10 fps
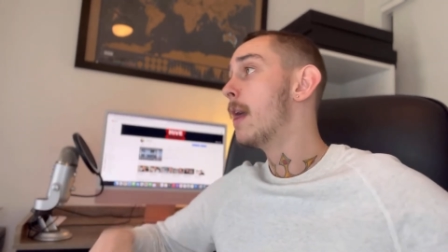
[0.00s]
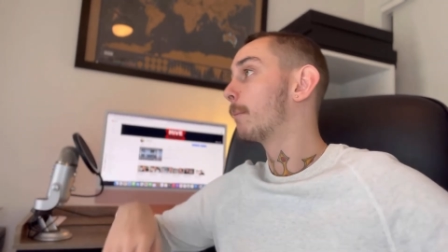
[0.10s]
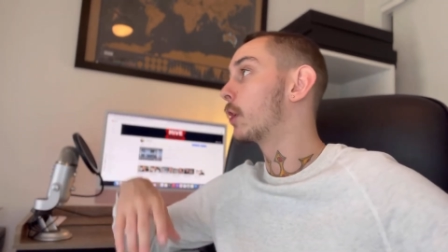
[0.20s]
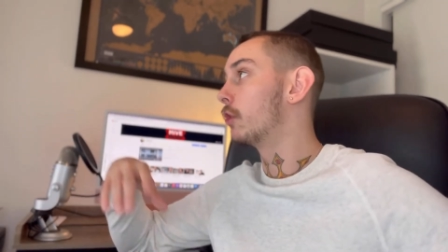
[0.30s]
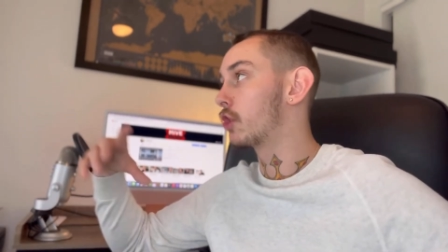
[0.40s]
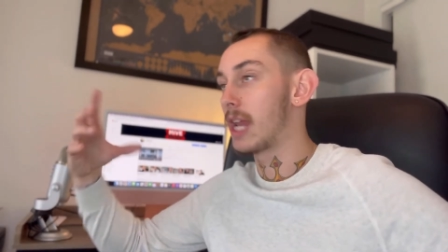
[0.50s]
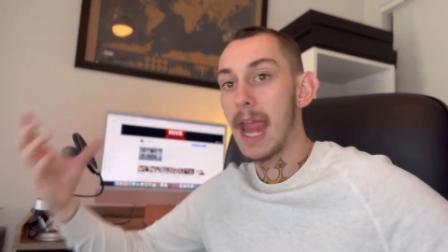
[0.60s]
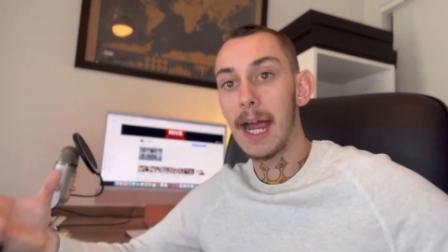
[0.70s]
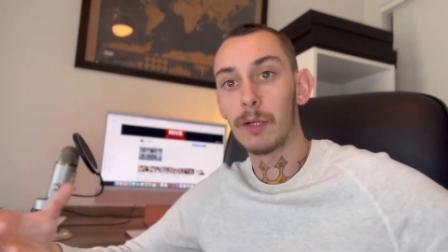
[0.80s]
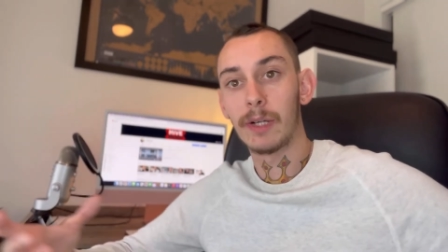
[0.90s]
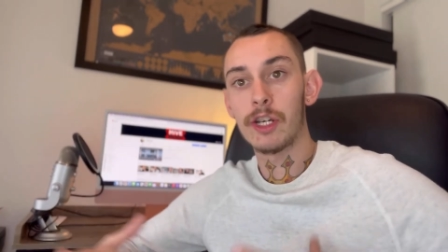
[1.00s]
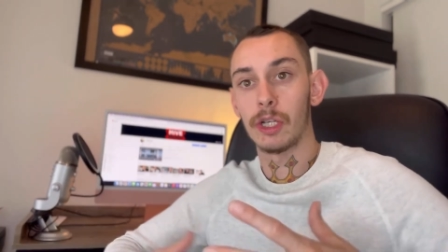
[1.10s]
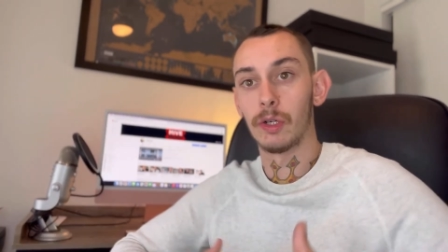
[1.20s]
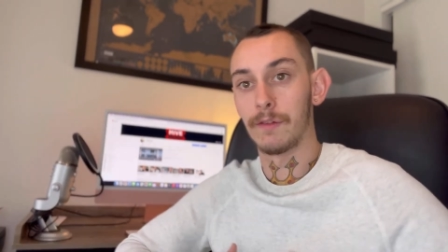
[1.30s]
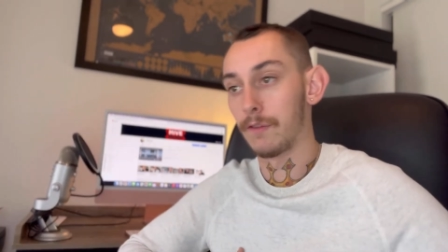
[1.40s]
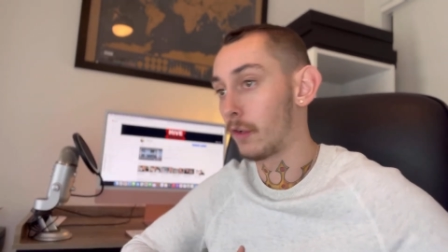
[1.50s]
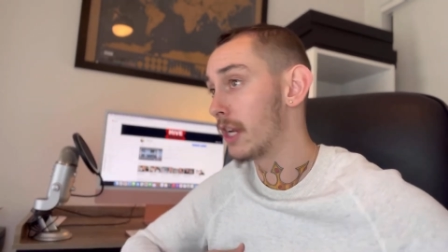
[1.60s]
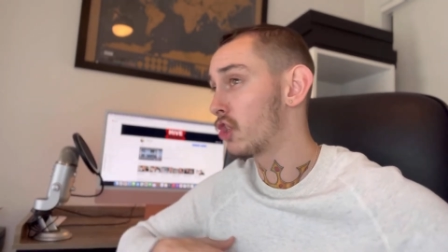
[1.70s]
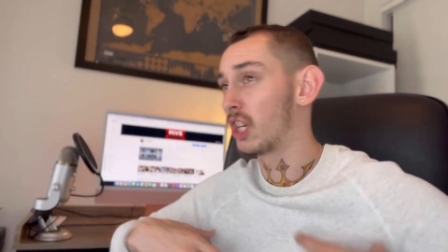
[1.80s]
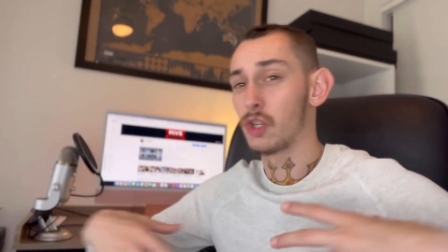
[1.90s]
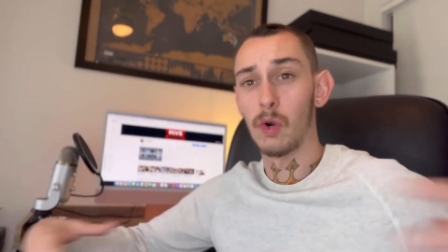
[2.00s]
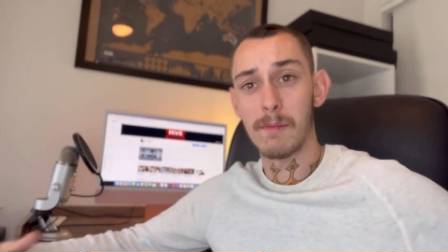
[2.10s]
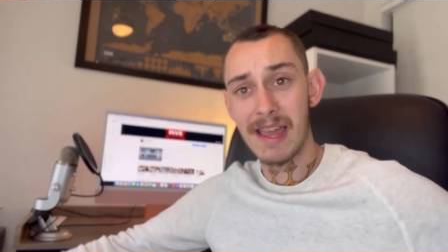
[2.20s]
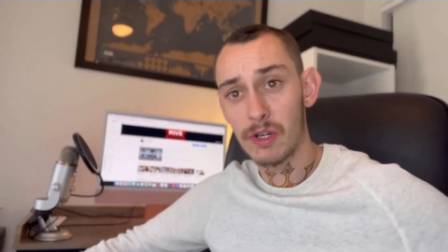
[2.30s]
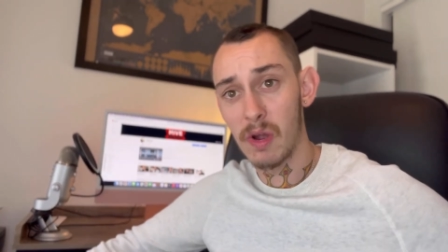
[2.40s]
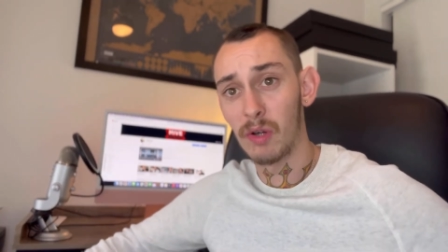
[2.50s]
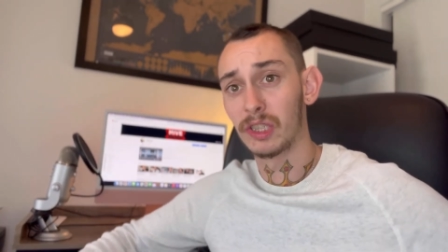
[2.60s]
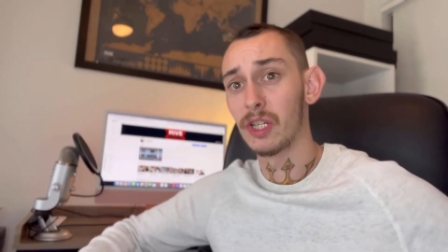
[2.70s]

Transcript: You can just outreach and look for friends, you can talk mental health, you